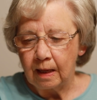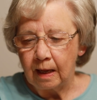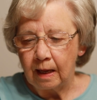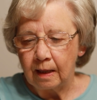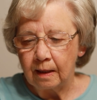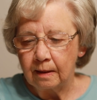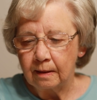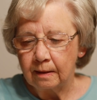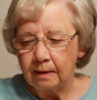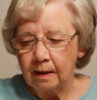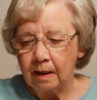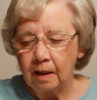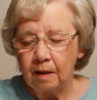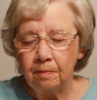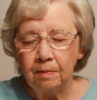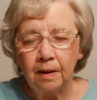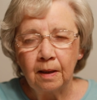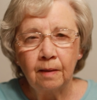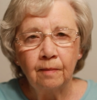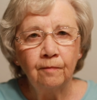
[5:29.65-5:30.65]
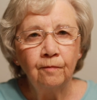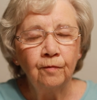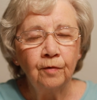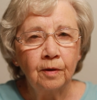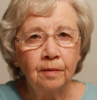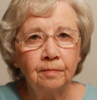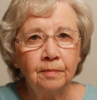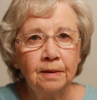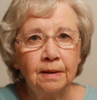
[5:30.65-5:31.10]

and to keep him from